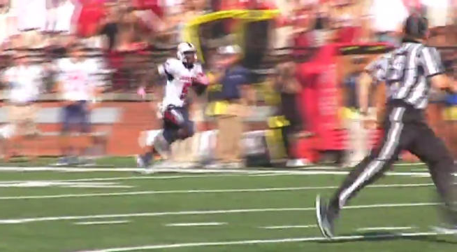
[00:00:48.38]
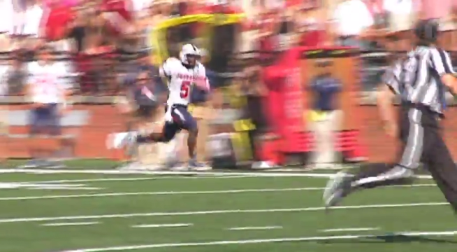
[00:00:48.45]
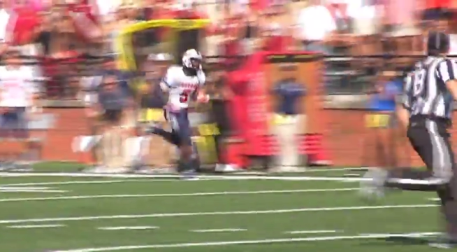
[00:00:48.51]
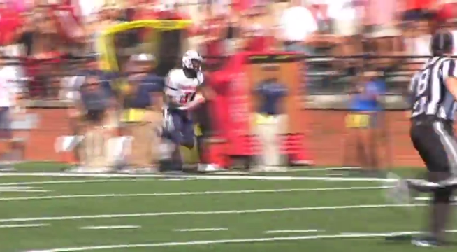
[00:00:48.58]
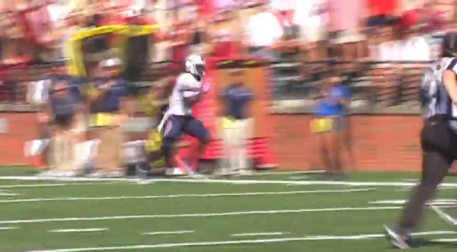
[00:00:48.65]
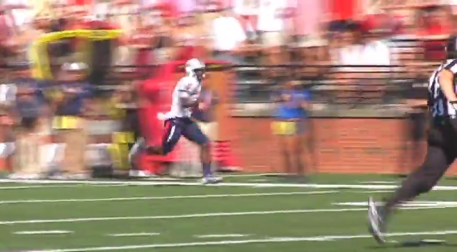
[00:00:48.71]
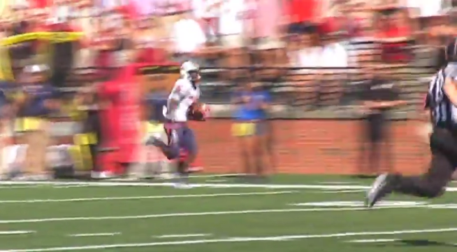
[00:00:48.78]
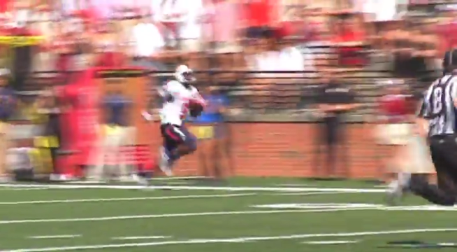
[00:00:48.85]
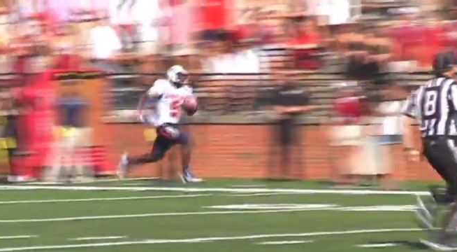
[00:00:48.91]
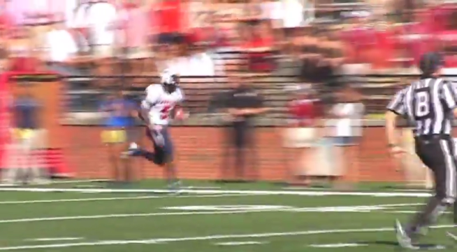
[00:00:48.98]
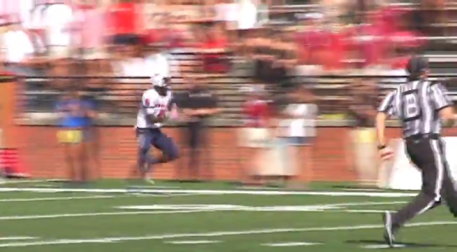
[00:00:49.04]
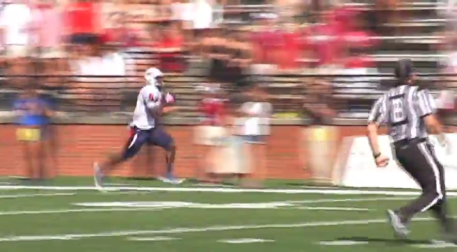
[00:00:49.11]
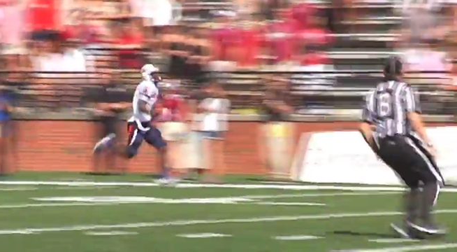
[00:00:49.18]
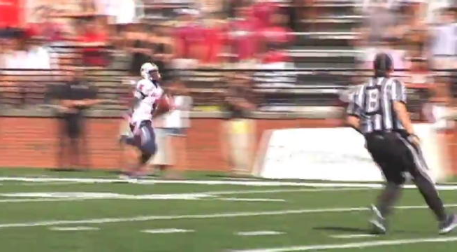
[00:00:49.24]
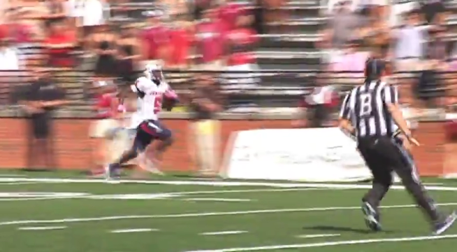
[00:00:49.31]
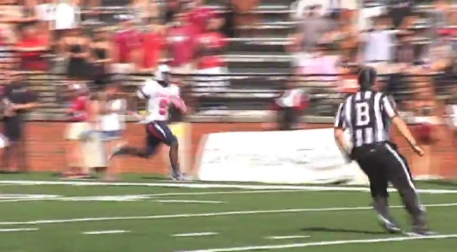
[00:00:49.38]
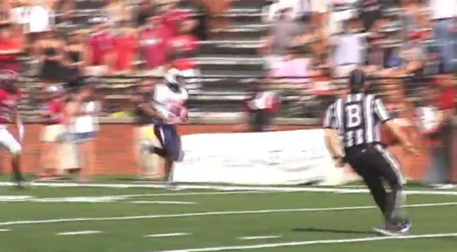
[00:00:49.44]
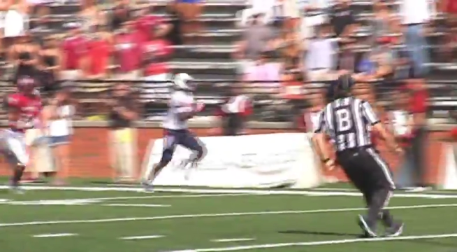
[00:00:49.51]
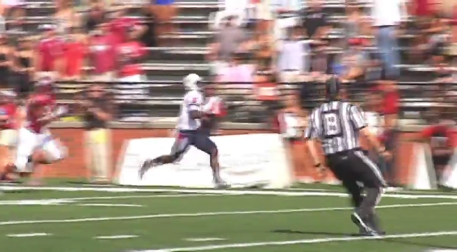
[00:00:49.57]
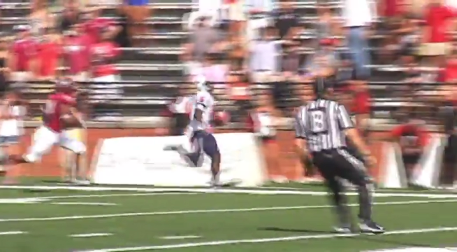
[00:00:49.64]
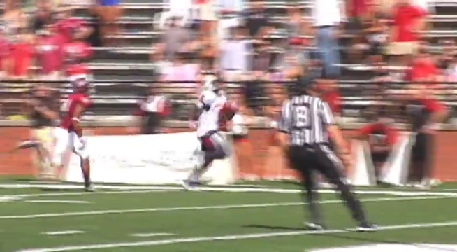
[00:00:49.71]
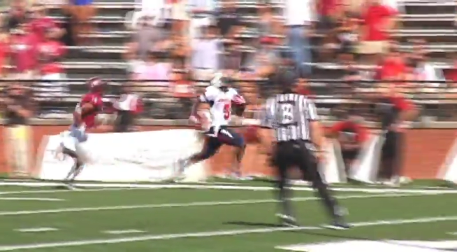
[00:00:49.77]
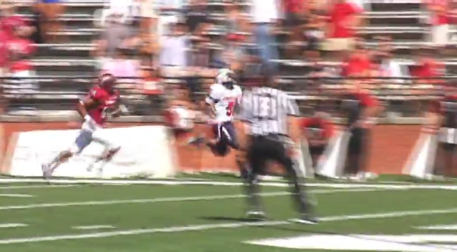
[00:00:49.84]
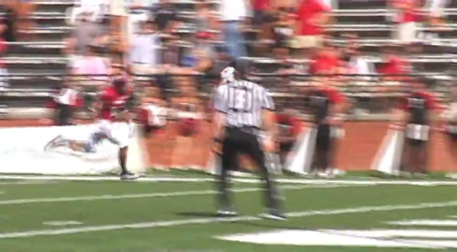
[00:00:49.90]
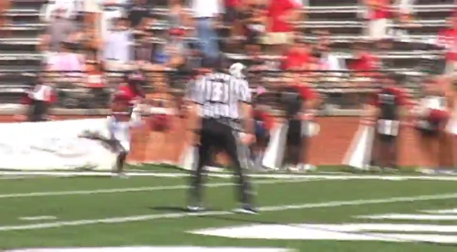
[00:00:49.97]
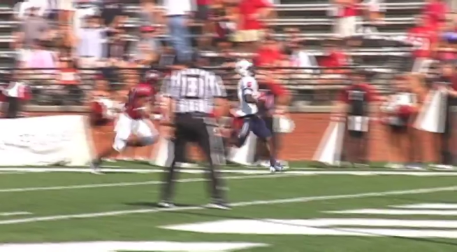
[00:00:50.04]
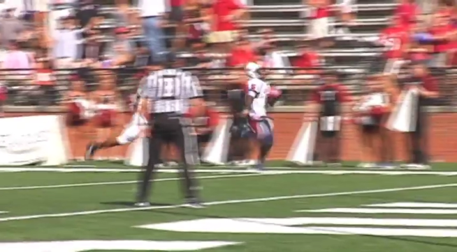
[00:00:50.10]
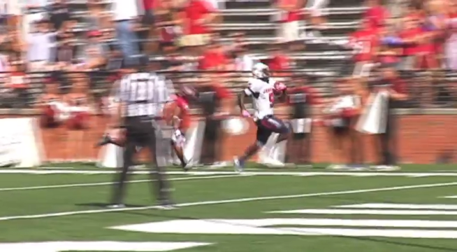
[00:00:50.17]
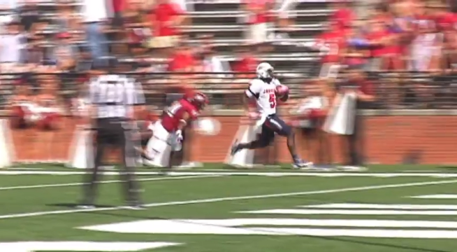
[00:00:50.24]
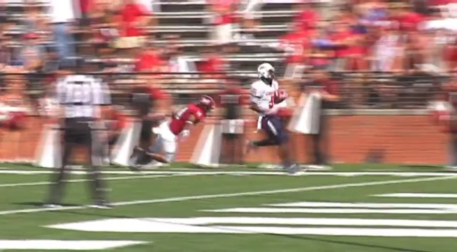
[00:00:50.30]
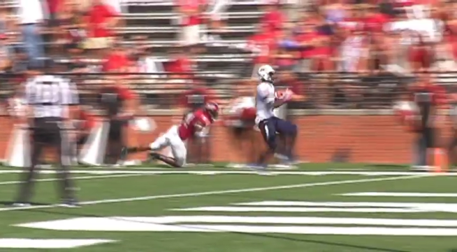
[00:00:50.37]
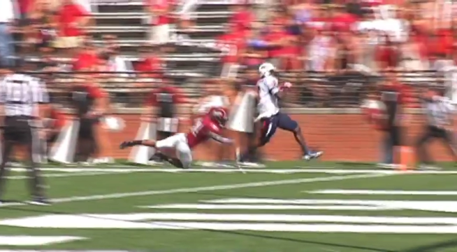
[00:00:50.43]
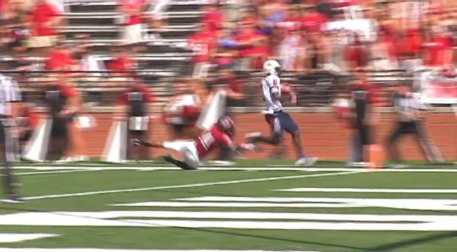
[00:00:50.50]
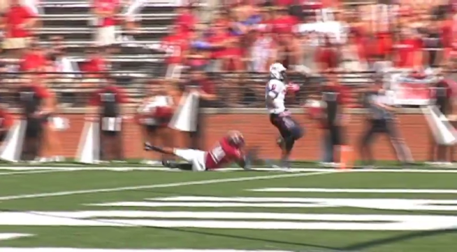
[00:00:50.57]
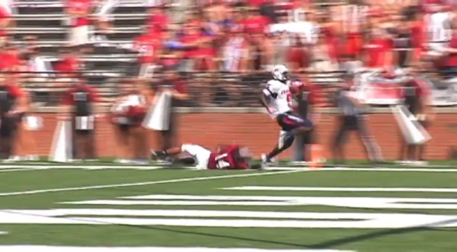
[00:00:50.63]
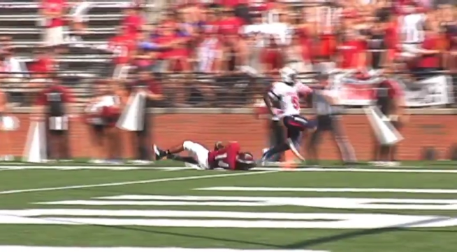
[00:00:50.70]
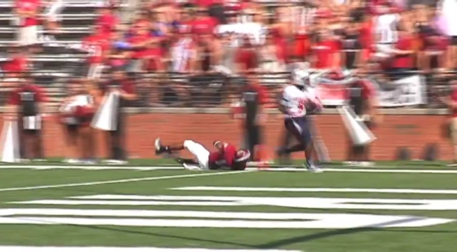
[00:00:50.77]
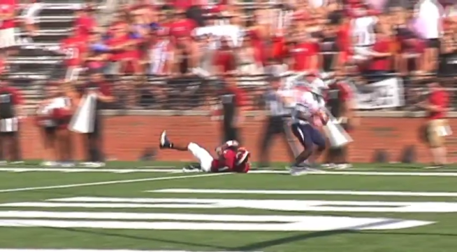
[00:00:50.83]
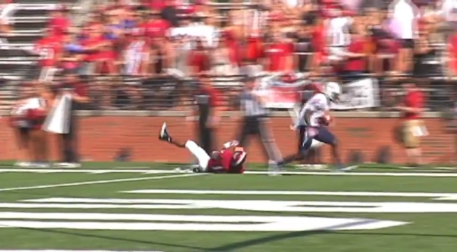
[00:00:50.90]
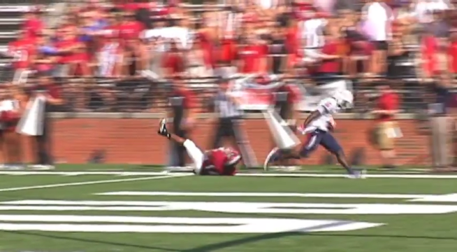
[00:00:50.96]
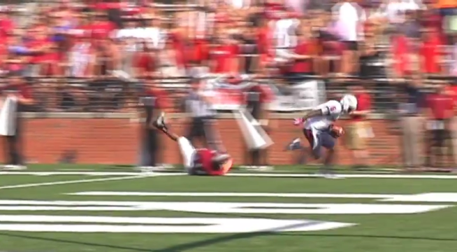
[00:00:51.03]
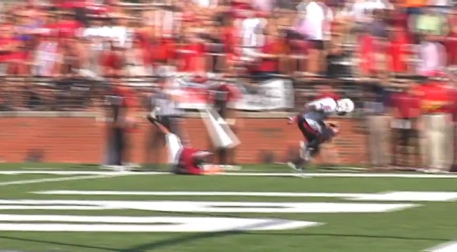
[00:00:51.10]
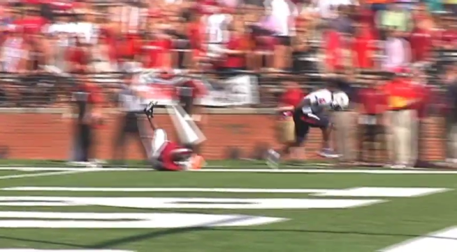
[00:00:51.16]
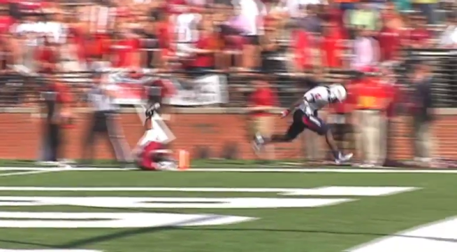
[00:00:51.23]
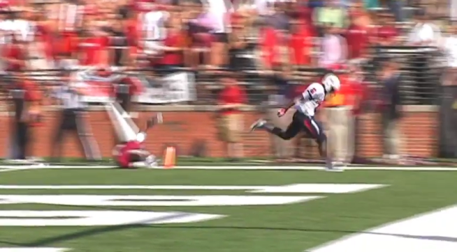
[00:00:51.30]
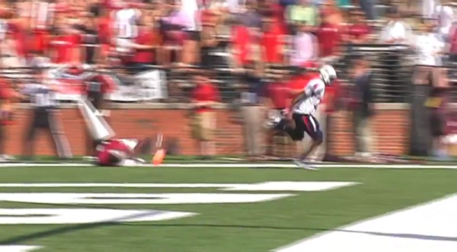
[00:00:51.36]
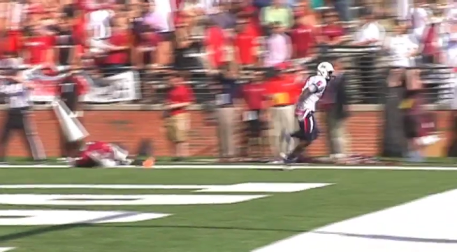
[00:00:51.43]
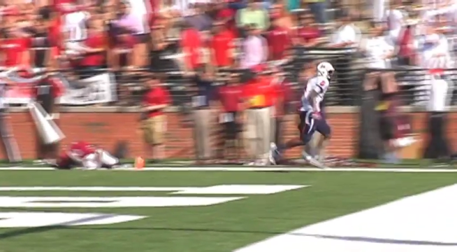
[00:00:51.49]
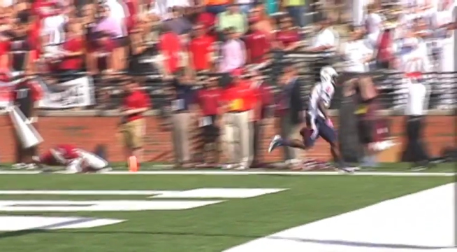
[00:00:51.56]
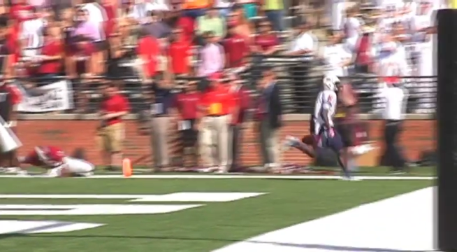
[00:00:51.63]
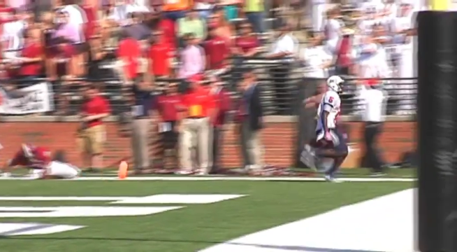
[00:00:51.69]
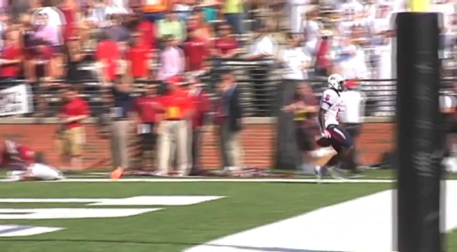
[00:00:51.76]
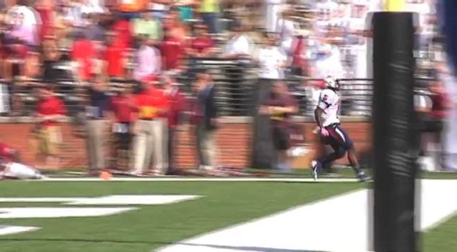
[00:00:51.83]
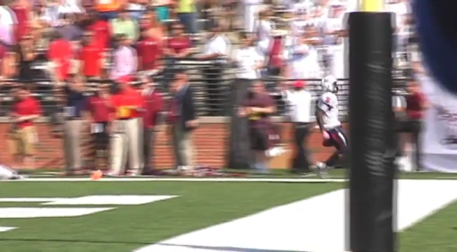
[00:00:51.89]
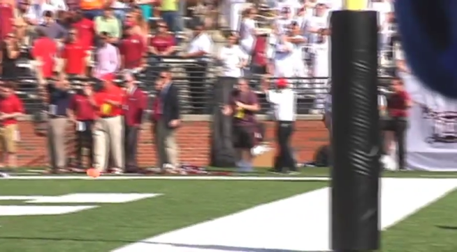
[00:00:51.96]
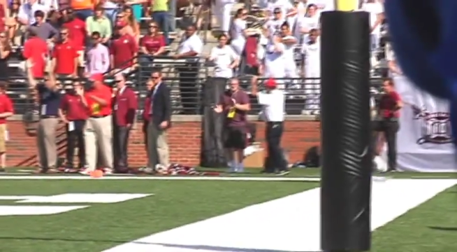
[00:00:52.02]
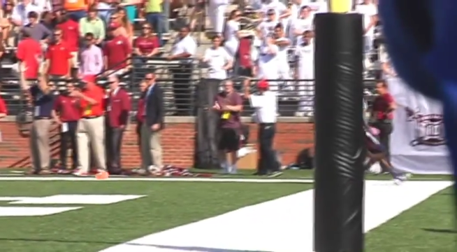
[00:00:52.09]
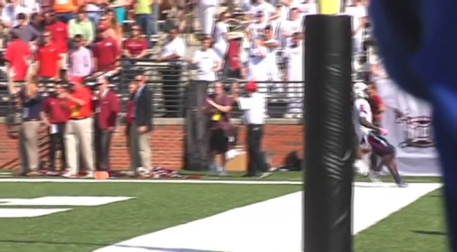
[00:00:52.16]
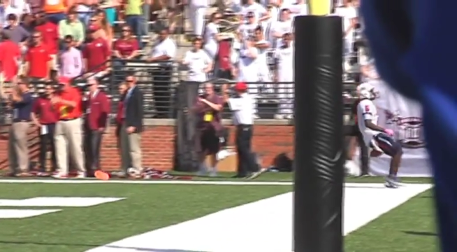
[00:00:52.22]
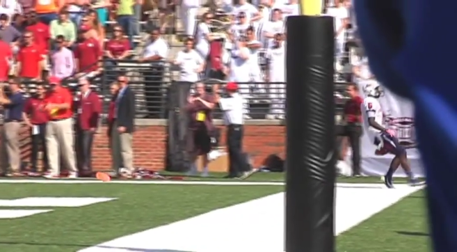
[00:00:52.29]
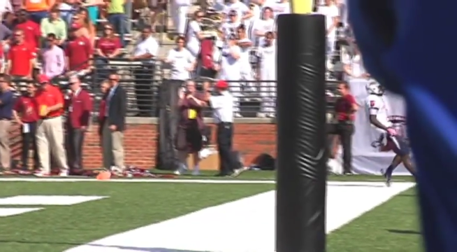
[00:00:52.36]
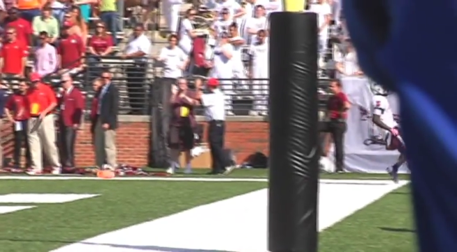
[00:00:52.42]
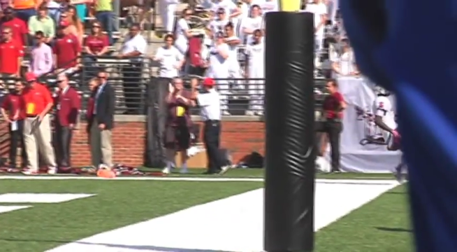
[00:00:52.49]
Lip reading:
No face is visible, so there are no lips to read.